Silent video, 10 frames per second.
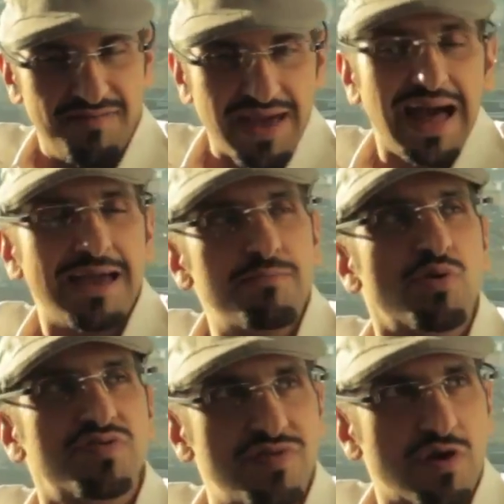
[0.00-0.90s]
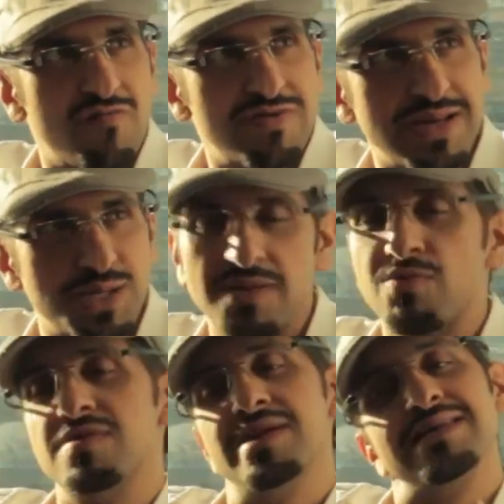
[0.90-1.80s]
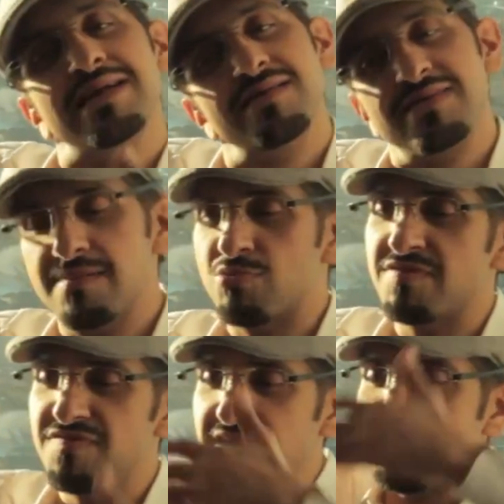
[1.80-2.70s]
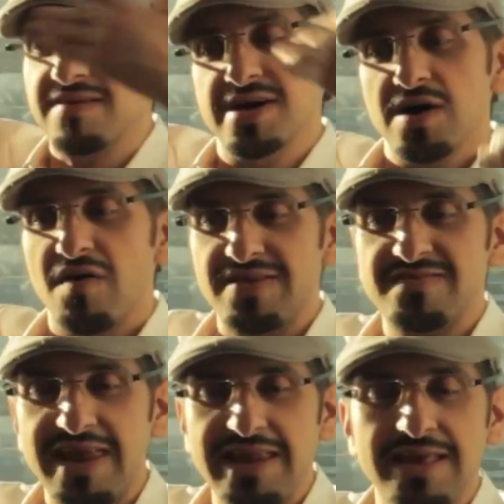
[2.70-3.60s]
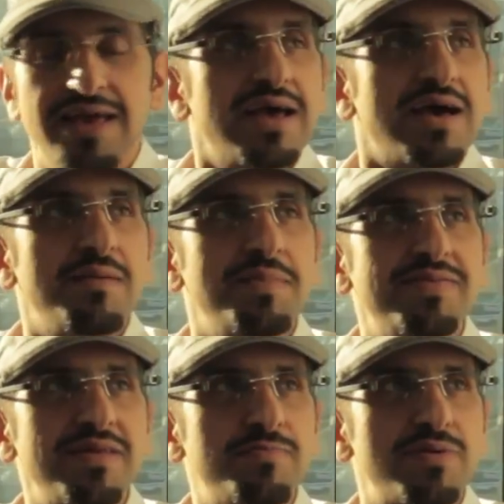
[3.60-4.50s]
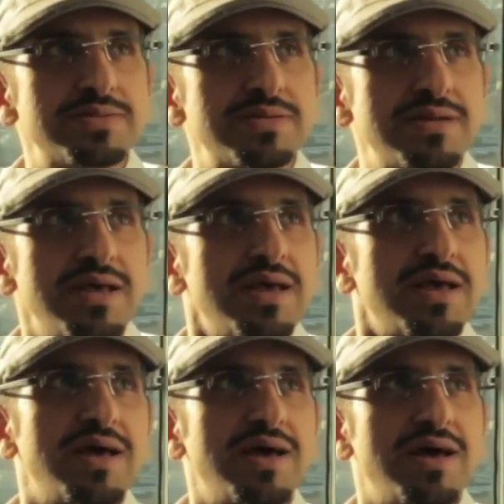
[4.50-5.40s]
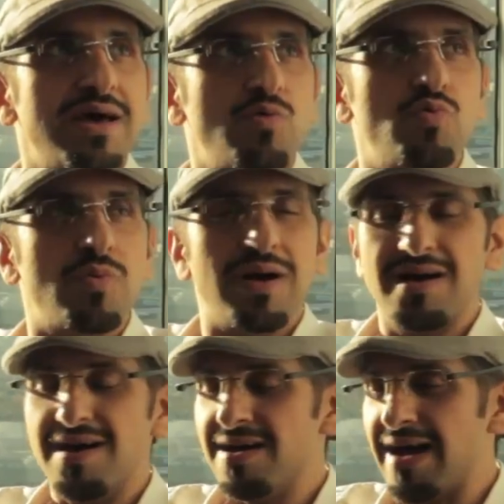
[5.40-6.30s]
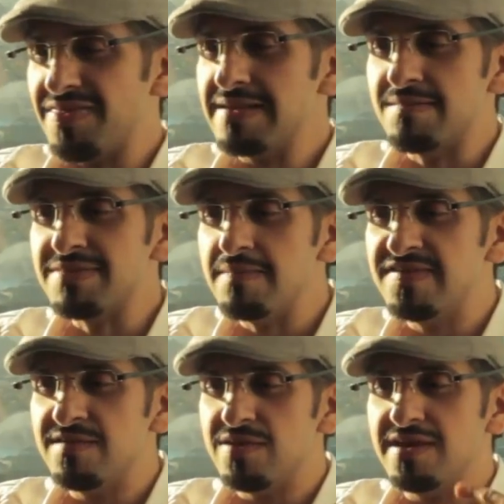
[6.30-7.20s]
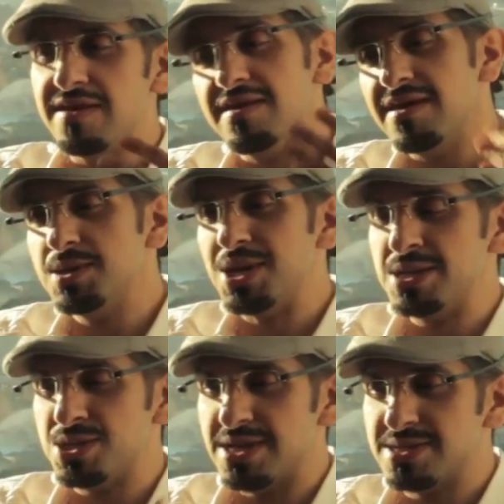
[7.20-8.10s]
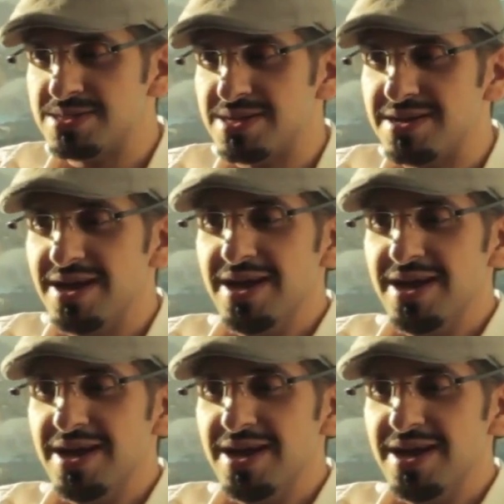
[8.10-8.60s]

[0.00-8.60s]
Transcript: Avichai brought to the conversation. He brought an identity. He brought a face of an Israeli military person who I think sometimes he changes his